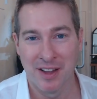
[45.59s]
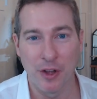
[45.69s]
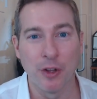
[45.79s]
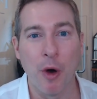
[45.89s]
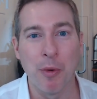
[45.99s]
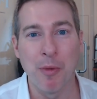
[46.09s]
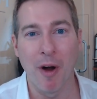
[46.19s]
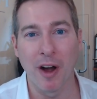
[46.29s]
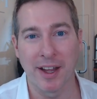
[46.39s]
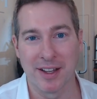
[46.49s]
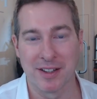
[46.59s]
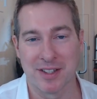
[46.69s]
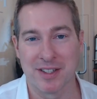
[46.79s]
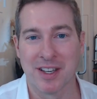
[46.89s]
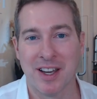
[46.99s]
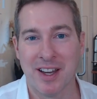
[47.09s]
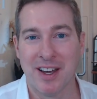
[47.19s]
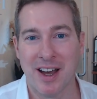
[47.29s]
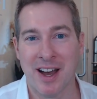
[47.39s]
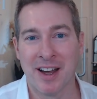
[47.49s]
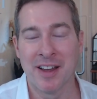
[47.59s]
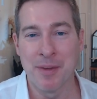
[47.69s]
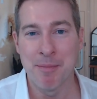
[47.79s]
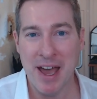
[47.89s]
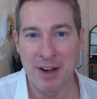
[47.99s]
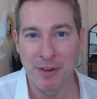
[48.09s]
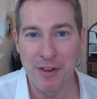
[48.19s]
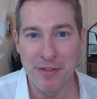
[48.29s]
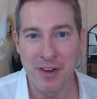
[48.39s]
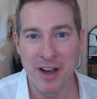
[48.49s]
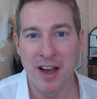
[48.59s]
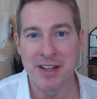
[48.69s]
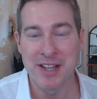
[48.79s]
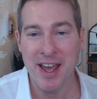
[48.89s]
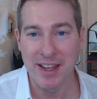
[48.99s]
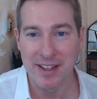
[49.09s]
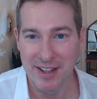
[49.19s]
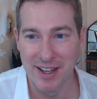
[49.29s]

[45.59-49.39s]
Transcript: the global markets in the matter of a day.